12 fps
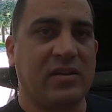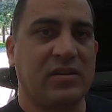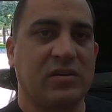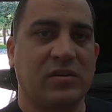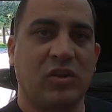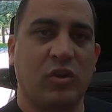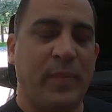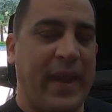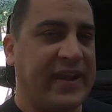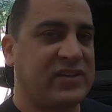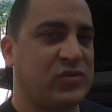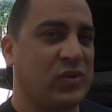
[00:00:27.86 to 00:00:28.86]
Little
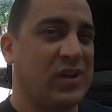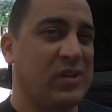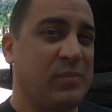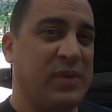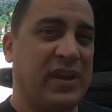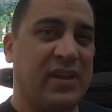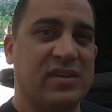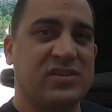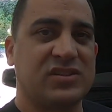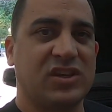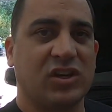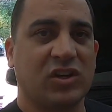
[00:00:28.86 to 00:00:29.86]
backstory, beginning this
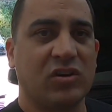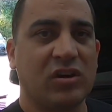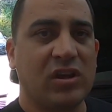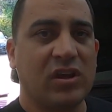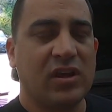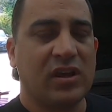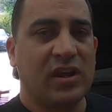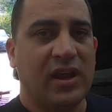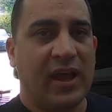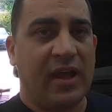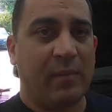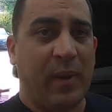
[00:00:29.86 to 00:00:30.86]
year,
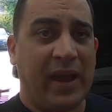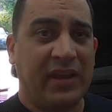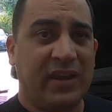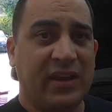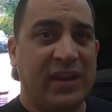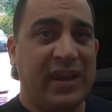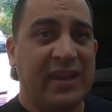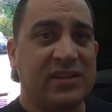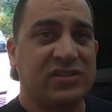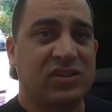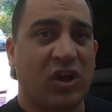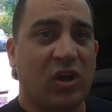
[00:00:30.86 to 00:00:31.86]
I did an
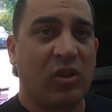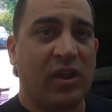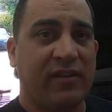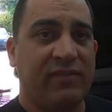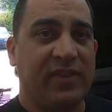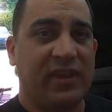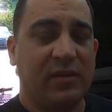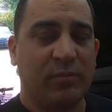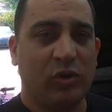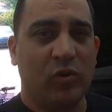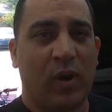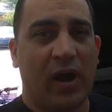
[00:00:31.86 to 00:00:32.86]
install of the
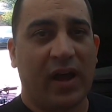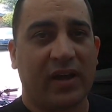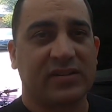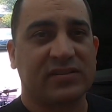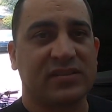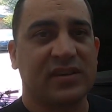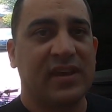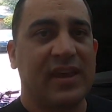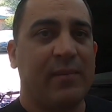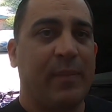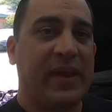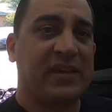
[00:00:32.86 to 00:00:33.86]
Blue Ox
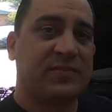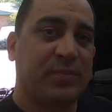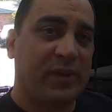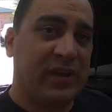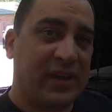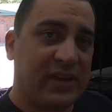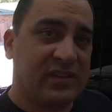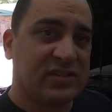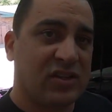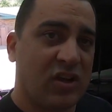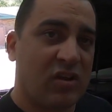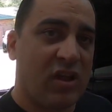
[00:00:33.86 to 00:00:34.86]
base plate
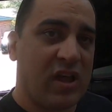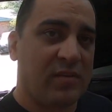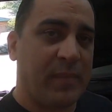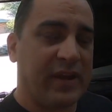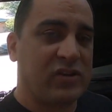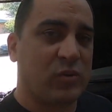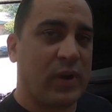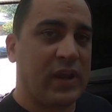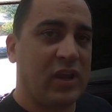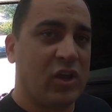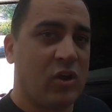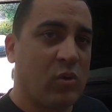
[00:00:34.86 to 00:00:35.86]
install on my
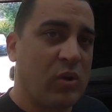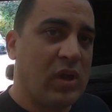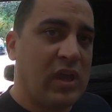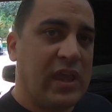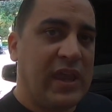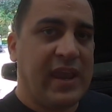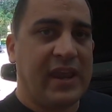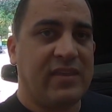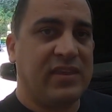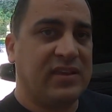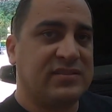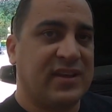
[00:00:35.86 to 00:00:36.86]
Durango and the
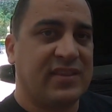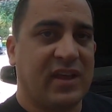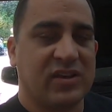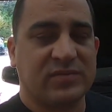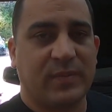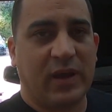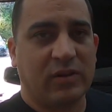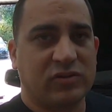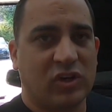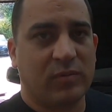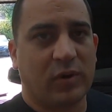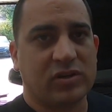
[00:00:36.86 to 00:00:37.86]
10,000 pound tow
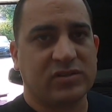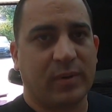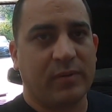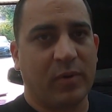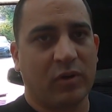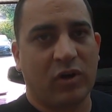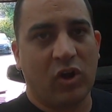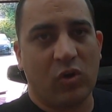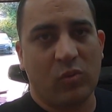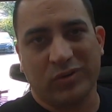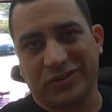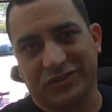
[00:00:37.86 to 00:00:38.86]
bars of my motorhome,
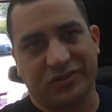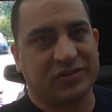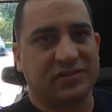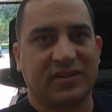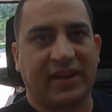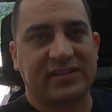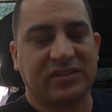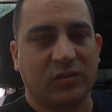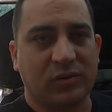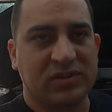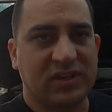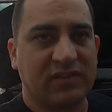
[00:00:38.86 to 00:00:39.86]
which is just slides in the
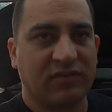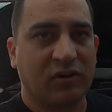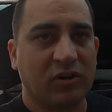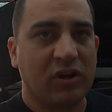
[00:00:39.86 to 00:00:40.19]
receiver.